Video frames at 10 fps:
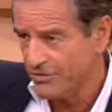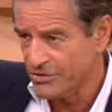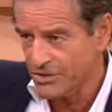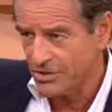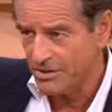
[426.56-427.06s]

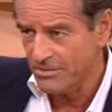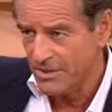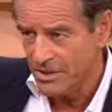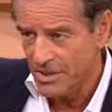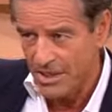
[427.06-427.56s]
time,
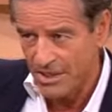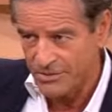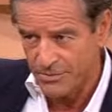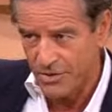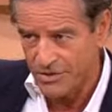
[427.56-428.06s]
house
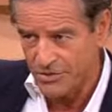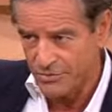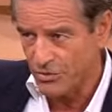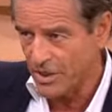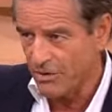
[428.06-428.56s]
prices will
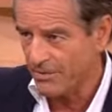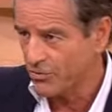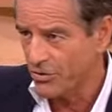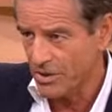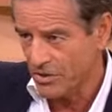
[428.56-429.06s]
go up
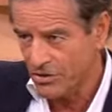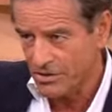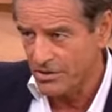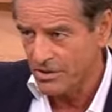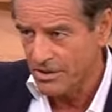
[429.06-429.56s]
quite a lot,
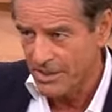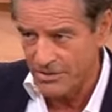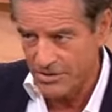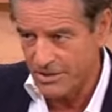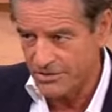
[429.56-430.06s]
and I
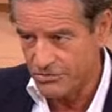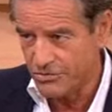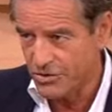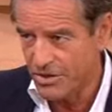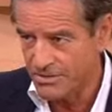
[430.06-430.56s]
think it's a good
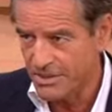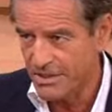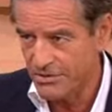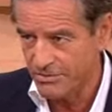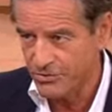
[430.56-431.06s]
time to take
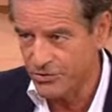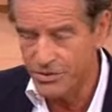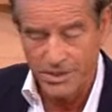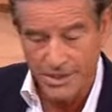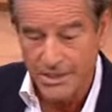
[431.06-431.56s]
the
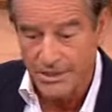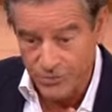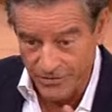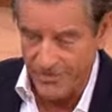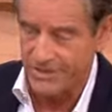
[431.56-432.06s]
opportunity to
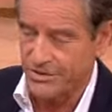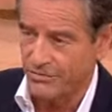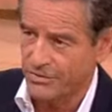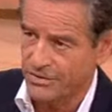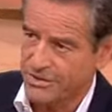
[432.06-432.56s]
invest in
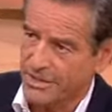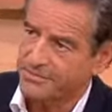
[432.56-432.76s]
real estate.